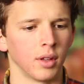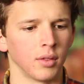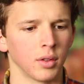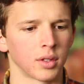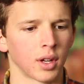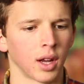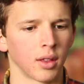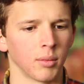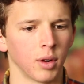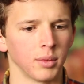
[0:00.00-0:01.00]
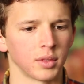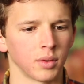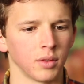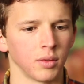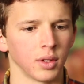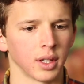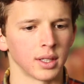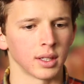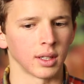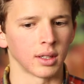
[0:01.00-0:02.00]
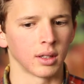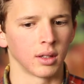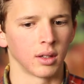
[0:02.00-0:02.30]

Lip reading: Those are kind of the moments when you realize, like,